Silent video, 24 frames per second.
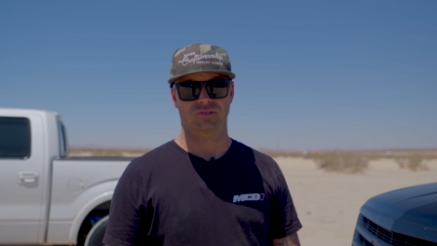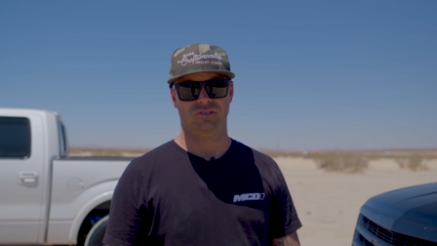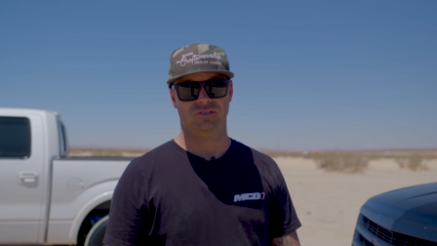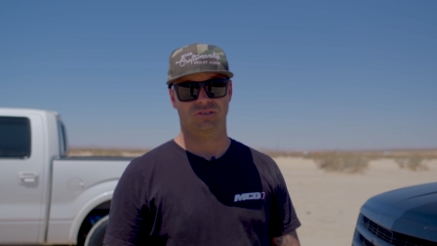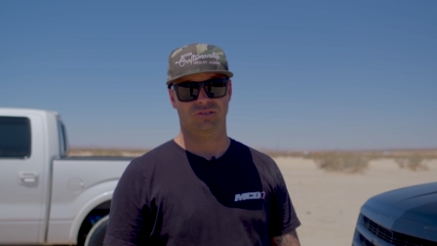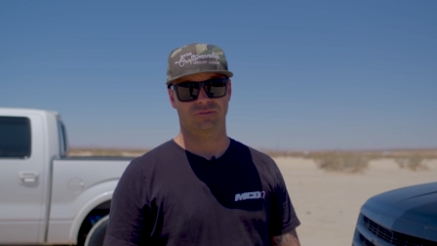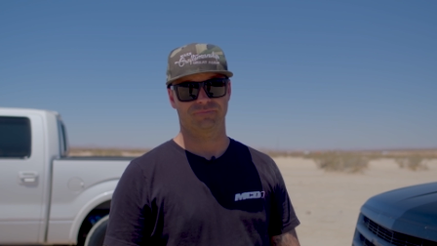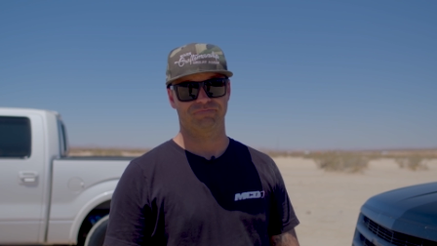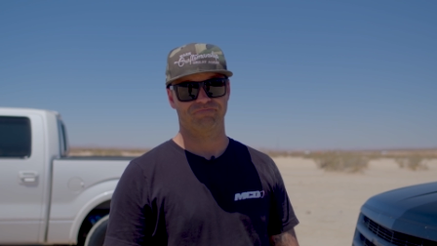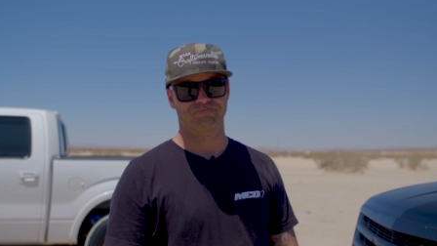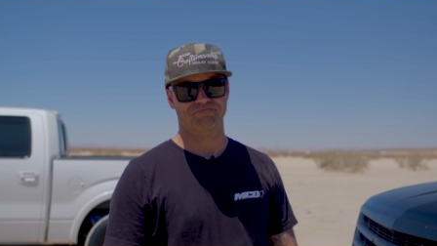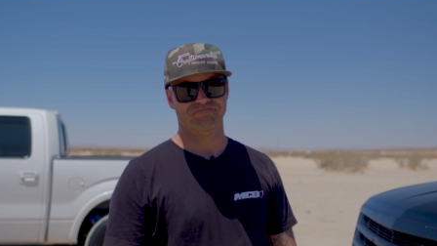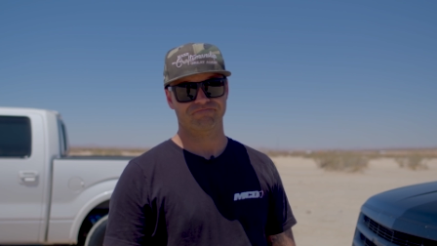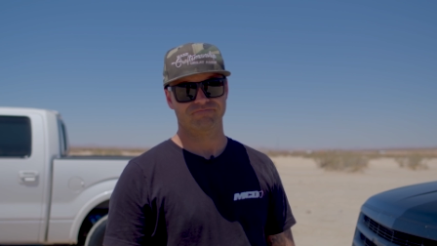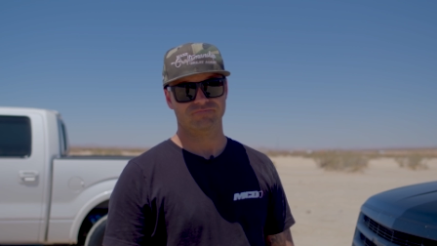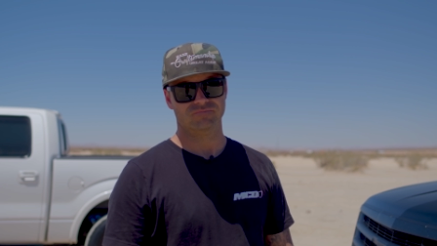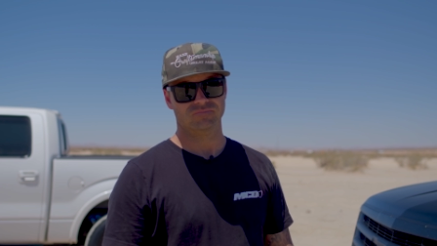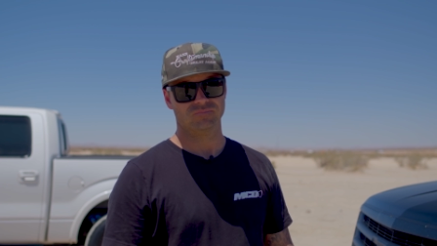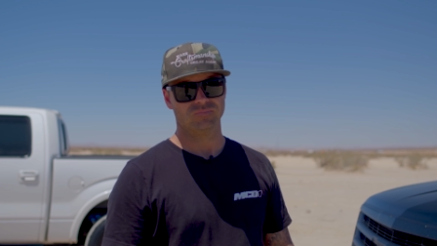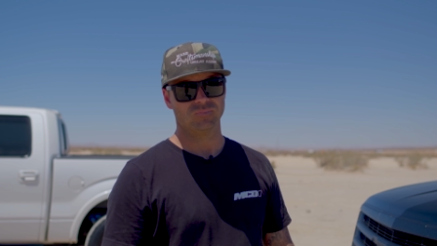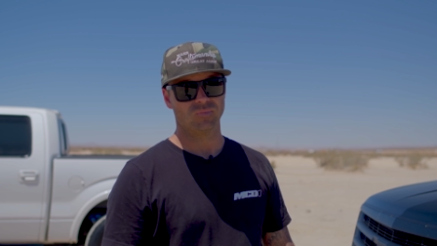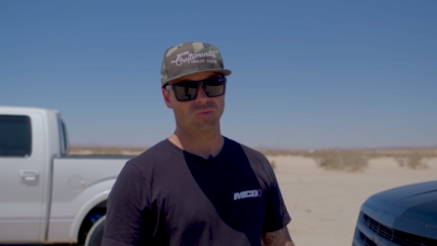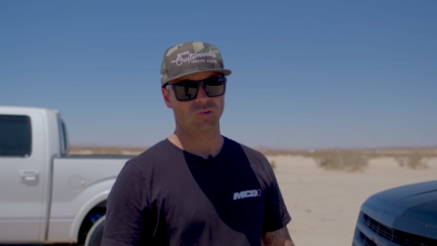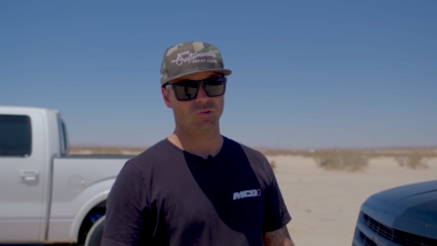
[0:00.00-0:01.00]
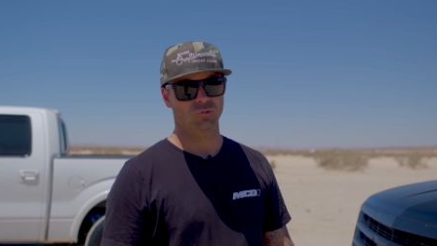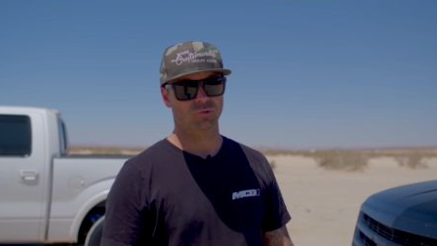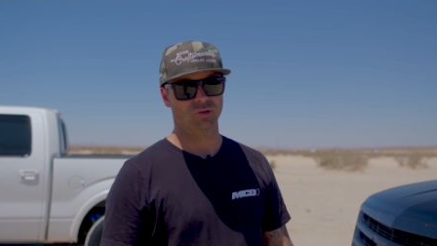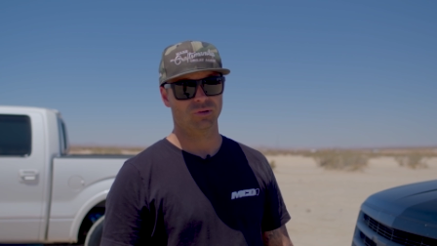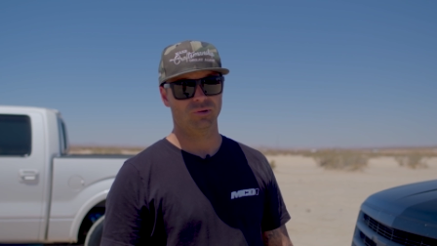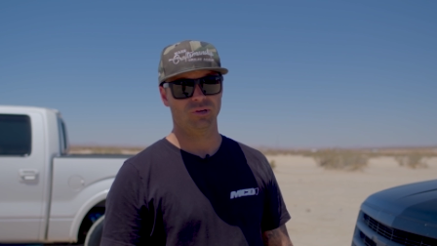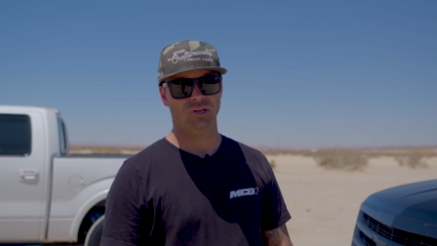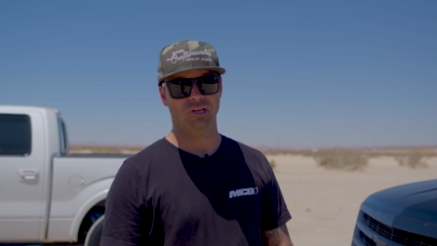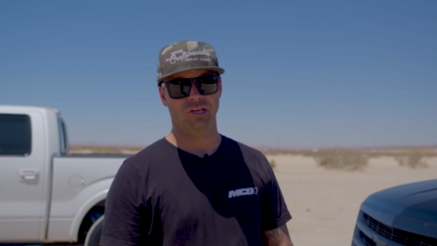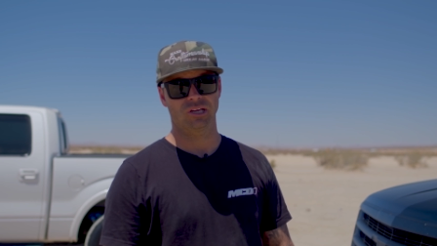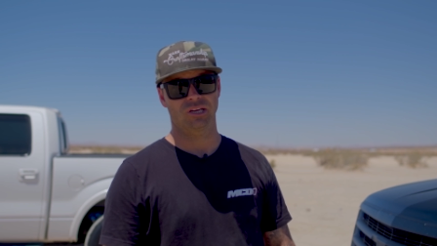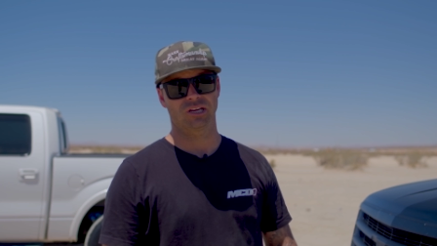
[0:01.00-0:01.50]
So
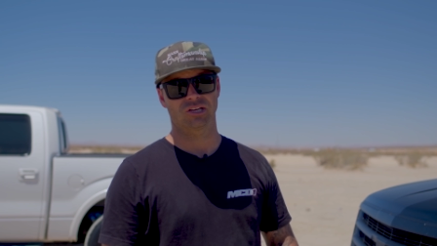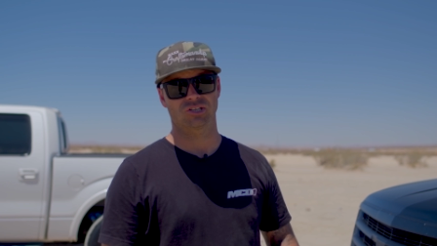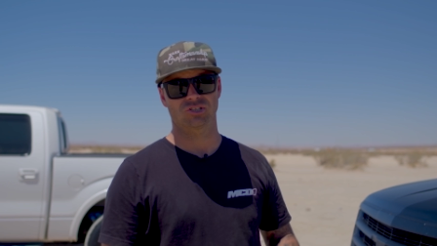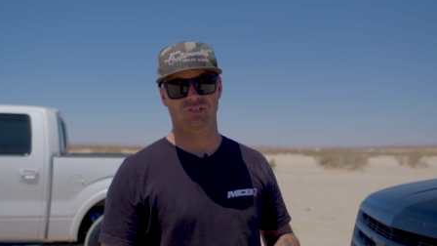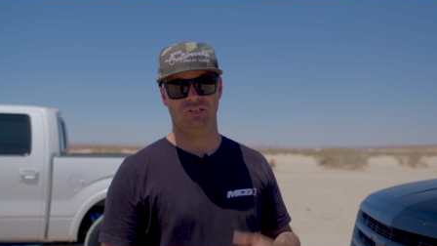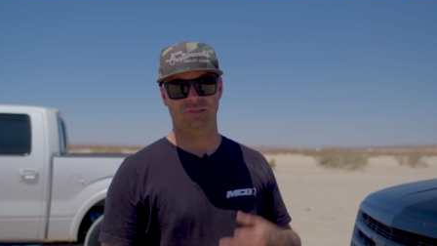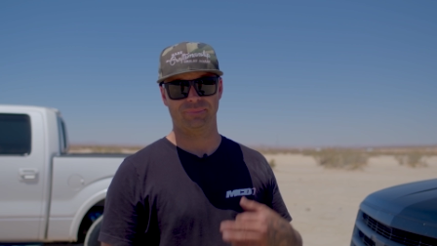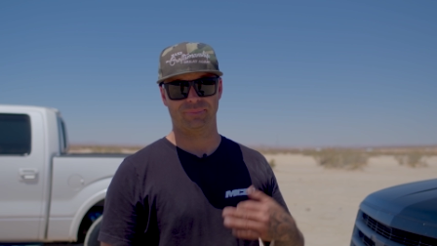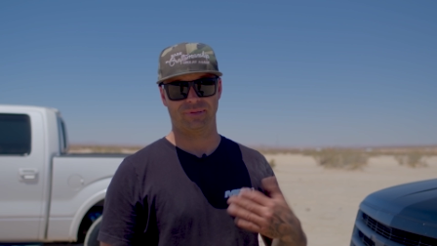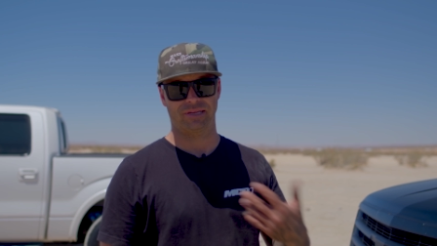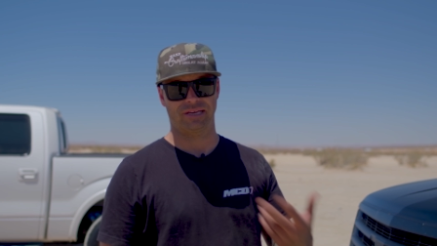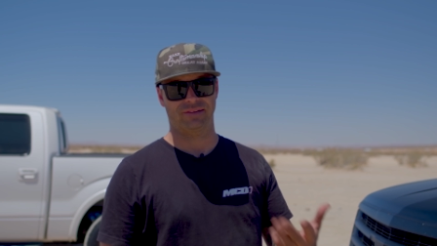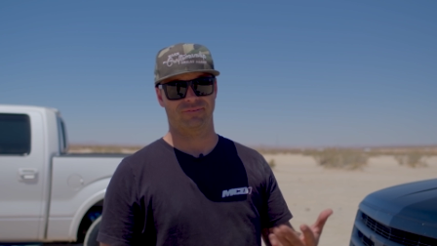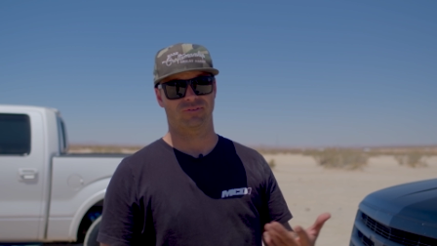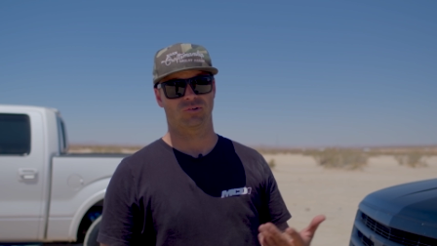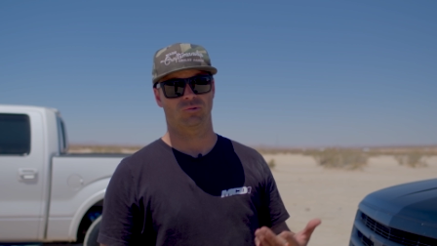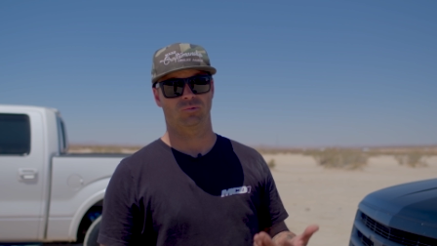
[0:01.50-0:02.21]
we initially planned